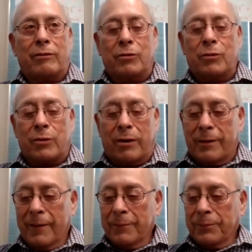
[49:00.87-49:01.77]
suit
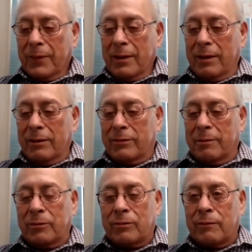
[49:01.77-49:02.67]
on, and
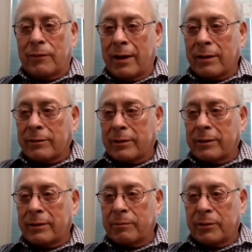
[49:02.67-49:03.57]
said, Mr. Velasquez,